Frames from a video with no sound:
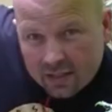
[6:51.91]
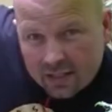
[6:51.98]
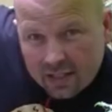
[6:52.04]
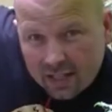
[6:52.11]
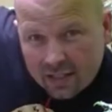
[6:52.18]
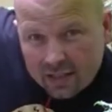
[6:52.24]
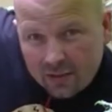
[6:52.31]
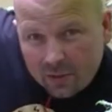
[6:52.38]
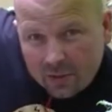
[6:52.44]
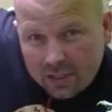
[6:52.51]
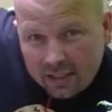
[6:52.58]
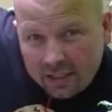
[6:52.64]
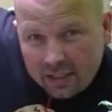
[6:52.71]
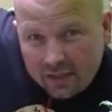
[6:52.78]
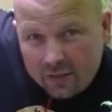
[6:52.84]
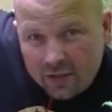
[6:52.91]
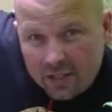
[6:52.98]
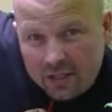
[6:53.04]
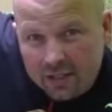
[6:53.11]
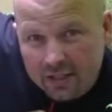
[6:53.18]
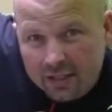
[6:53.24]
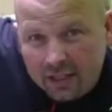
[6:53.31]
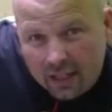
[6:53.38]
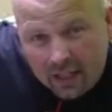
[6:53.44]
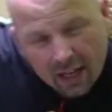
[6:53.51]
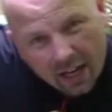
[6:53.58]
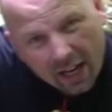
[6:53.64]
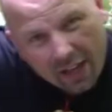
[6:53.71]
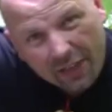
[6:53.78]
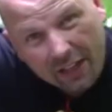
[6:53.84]
the size of those leaves.
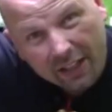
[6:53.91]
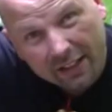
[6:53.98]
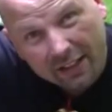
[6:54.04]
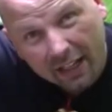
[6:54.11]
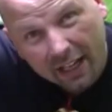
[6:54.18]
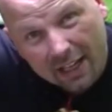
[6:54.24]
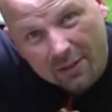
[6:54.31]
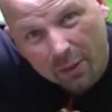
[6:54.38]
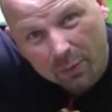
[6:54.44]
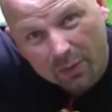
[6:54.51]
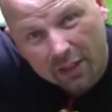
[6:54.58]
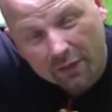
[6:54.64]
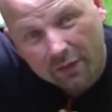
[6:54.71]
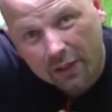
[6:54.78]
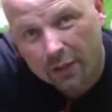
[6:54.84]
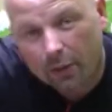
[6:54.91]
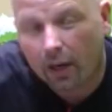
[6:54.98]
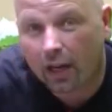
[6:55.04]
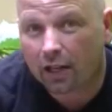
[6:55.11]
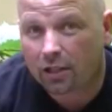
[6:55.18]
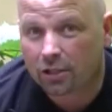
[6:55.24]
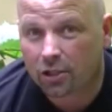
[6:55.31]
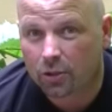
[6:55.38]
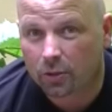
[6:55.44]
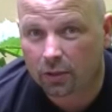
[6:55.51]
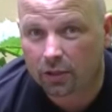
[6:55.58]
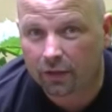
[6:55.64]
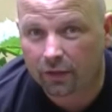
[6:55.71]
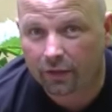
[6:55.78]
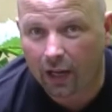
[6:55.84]
I think in the last update video, I actually showed
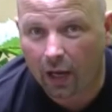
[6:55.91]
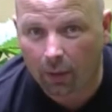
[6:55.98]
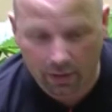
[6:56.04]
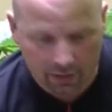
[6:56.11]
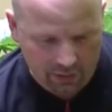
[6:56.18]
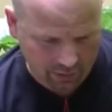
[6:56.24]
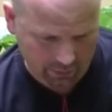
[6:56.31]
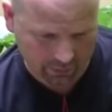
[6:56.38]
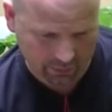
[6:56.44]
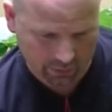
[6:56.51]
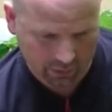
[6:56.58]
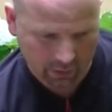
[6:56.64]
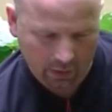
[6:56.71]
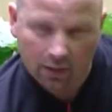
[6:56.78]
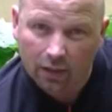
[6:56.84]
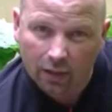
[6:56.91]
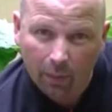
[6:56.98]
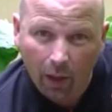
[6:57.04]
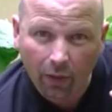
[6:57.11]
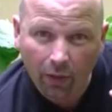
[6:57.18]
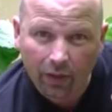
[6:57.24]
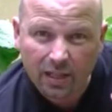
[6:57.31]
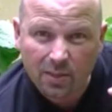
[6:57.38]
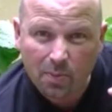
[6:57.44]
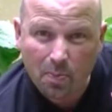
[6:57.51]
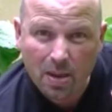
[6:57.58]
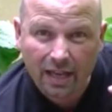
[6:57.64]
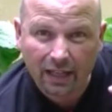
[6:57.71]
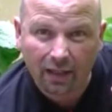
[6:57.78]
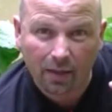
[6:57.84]
you the flowers. About this
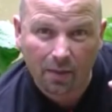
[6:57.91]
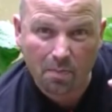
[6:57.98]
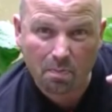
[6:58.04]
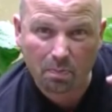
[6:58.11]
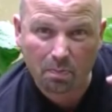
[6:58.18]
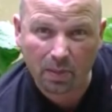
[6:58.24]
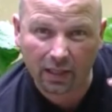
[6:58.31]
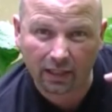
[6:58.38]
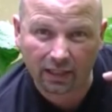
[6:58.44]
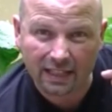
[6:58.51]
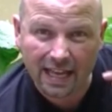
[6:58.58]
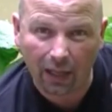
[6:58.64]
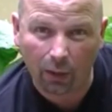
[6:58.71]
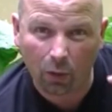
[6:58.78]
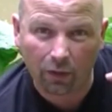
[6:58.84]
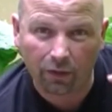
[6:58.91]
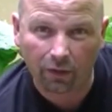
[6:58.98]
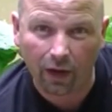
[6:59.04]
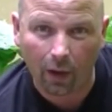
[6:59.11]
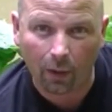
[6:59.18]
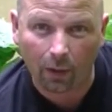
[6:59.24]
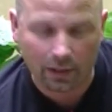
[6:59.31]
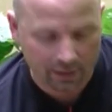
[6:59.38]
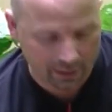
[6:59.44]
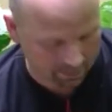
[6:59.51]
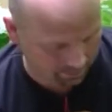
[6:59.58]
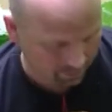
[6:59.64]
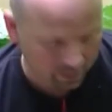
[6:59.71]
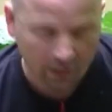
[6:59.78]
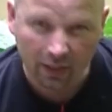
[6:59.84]
big, big yellow flowers.
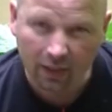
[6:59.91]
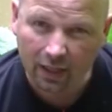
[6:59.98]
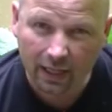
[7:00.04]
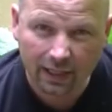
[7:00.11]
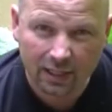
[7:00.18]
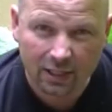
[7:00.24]
And